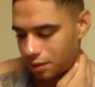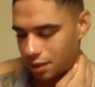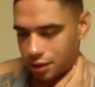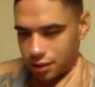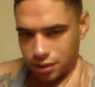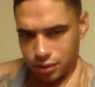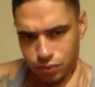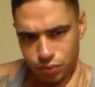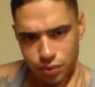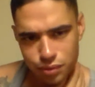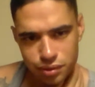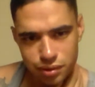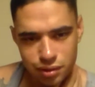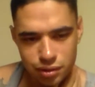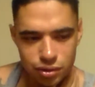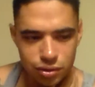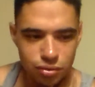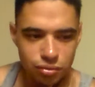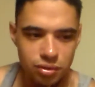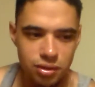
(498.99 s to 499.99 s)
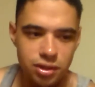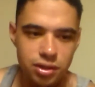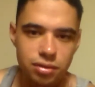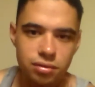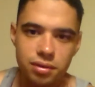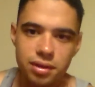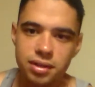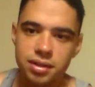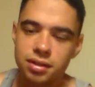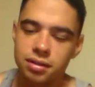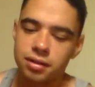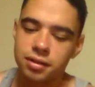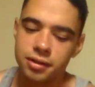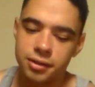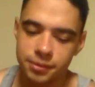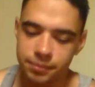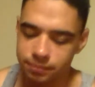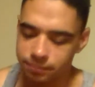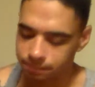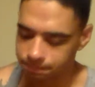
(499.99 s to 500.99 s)
but I just wasn't too interested in
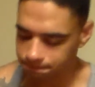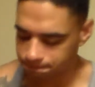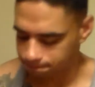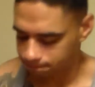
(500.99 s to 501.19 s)
it.